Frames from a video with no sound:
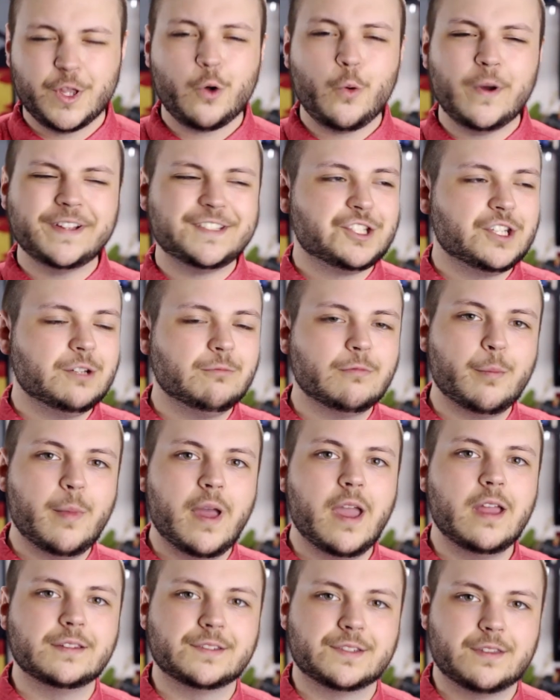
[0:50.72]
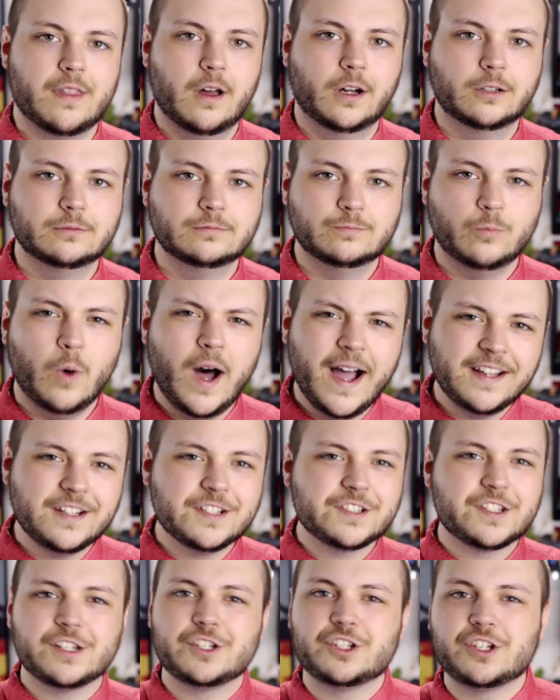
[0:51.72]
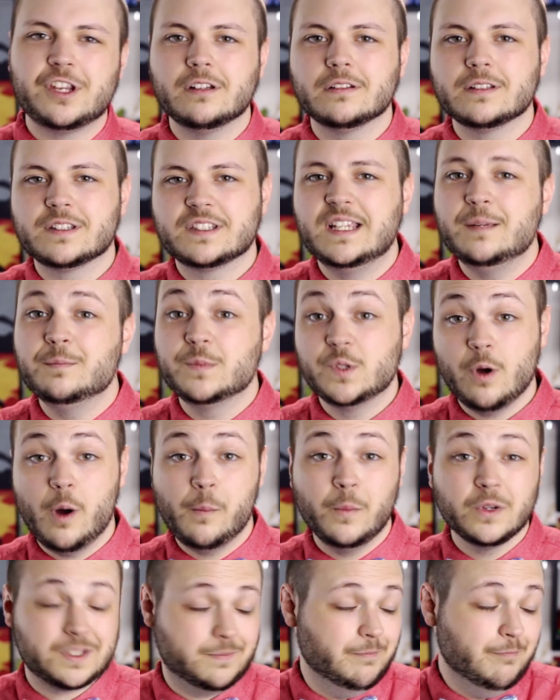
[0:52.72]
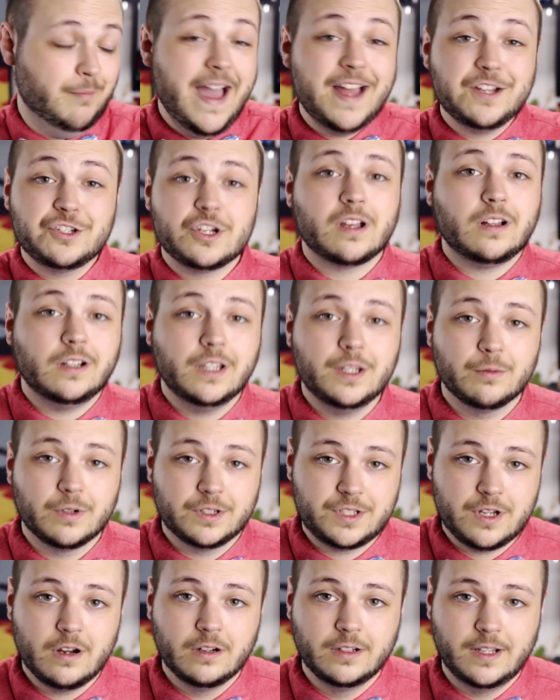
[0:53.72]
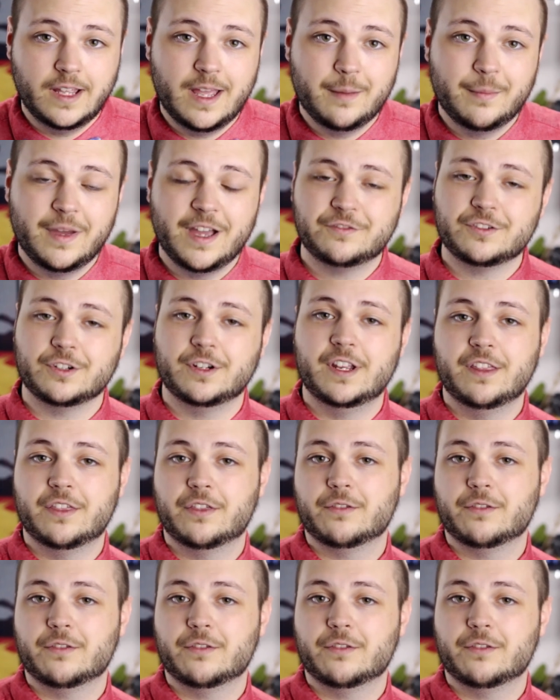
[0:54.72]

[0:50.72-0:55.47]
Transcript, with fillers: The question remains though, why does his shield seem to almost magically return to him after he